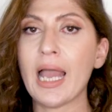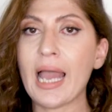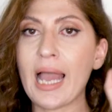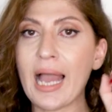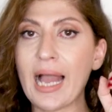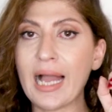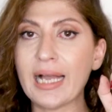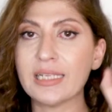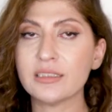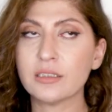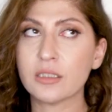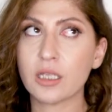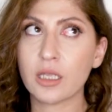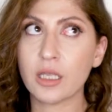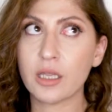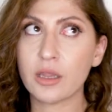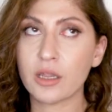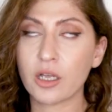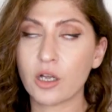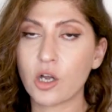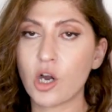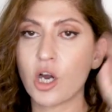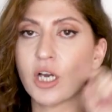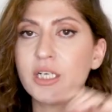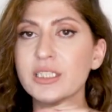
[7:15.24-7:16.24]
and in
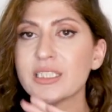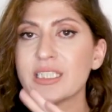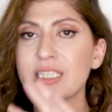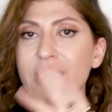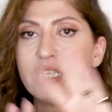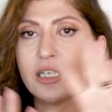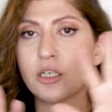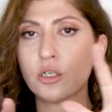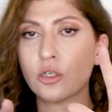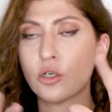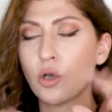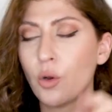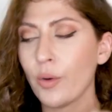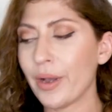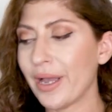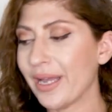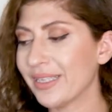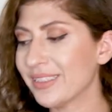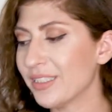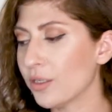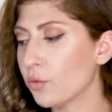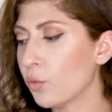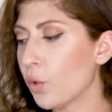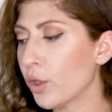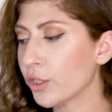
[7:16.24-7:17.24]
the cards here. Go
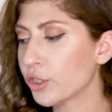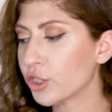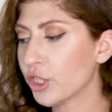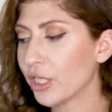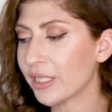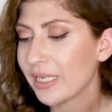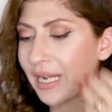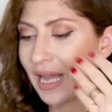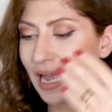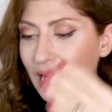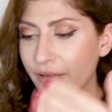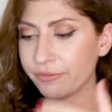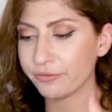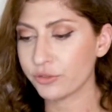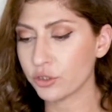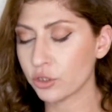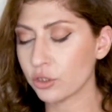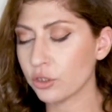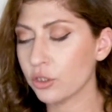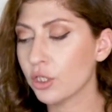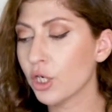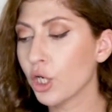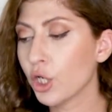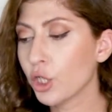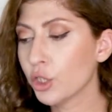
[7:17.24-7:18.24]
ahead and watch it
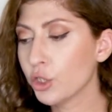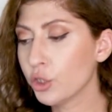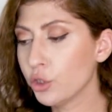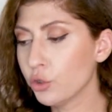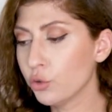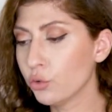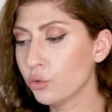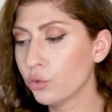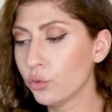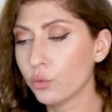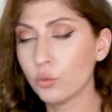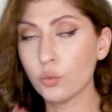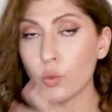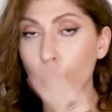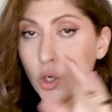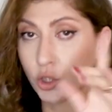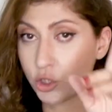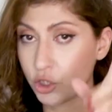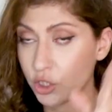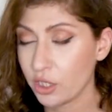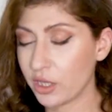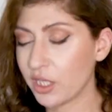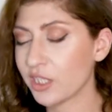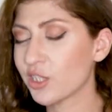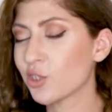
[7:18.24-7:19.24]
after you
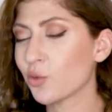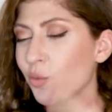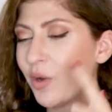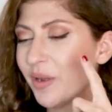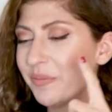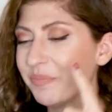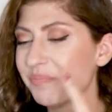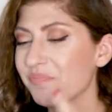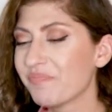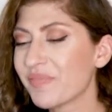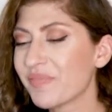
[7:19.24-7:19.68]
watch this one.